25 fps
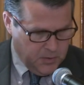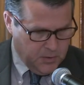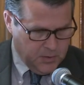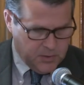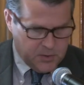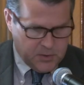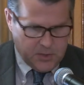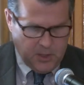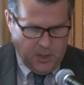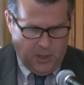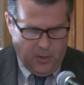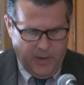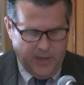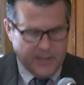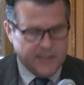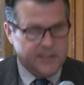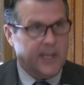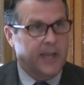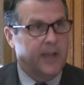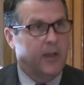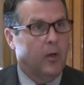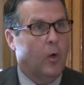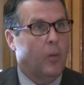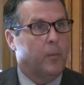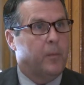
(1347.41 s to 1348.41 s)
So as
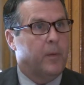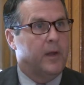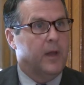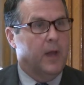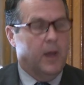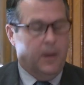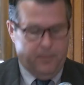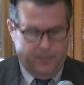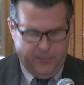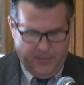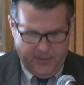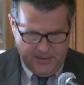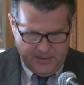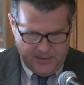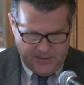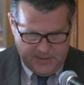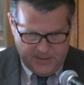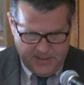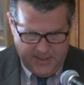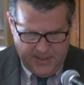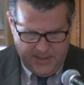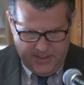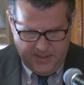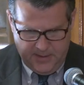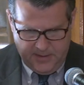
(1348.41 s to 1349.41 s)
I opened up
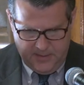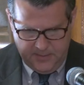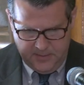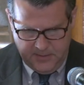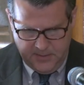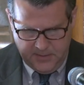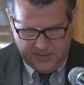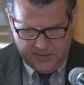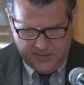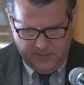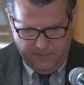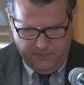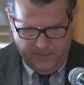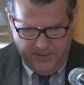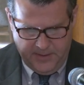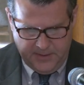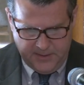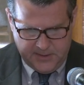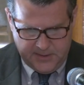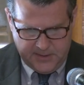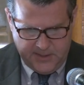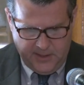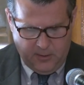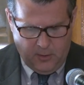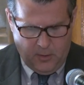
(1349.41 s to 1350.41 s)
this, uh, this event
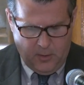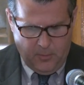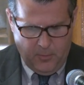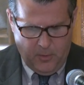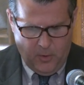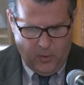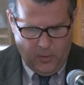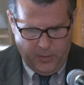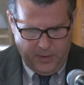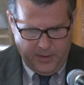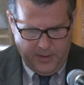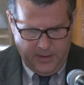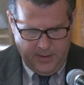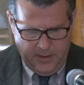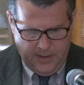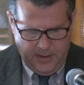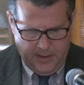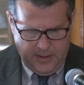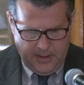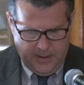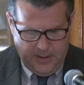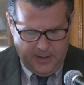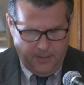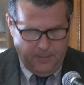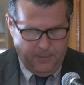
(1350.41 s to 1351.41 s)
ceremony,
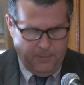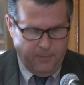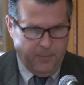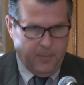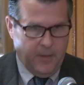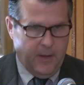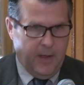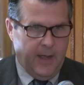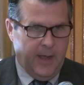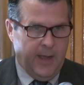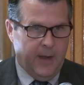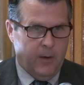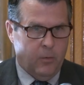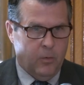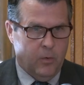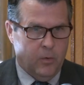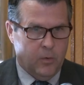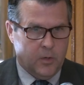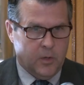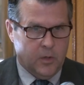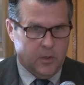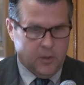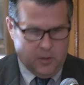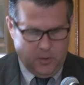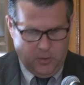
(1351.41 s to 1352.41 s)
um, I will
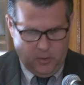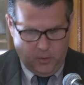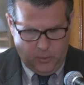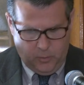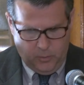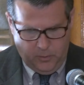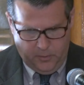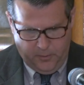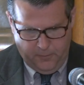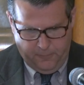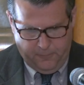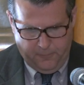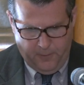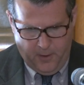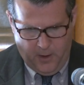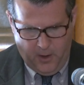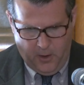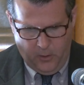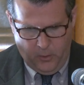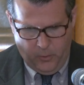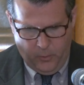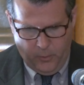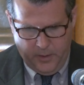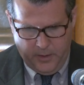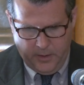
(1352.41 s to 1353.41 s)
conclude with the
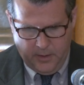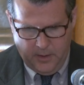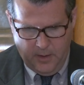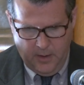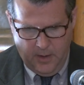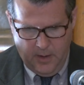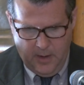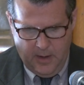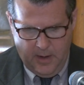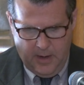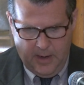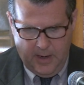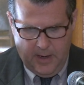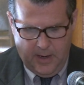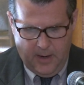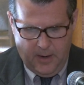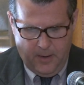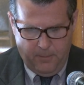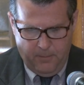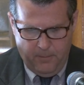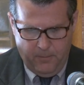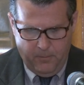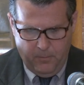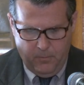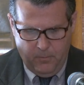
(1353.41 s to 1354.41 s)
following.
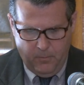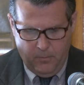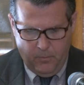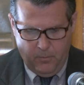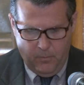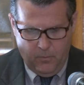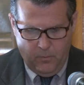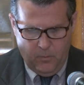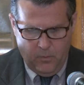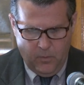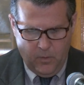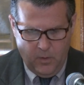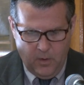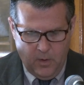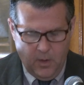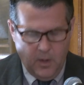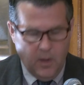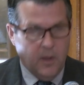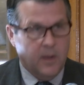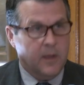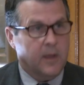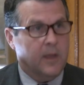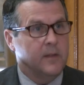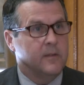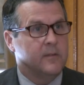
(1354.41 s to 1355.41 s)
Um,
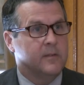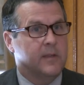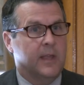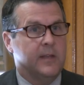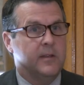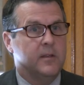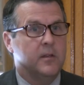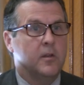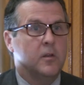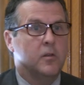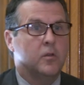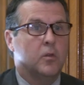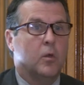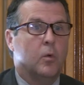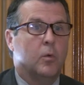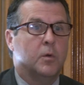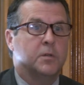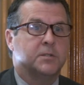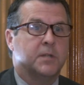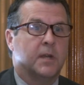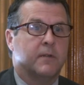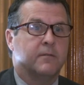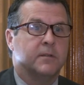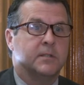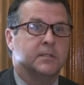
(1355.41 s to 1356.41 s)
continue to do
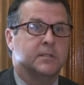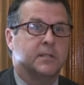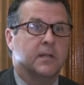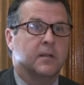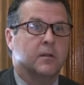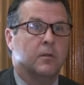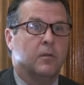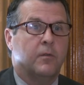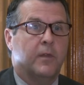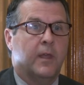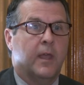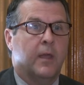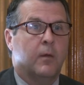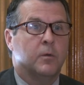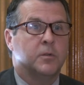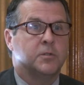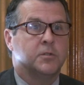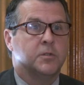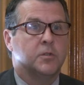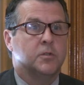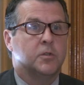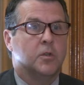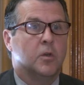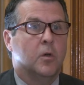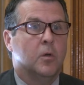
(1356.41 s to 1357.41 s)
which every single day
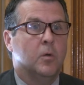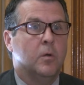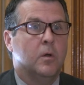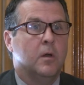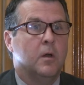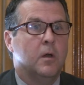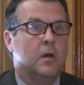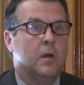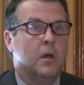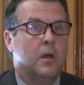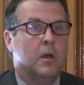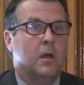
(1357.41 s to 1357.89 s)
what you do.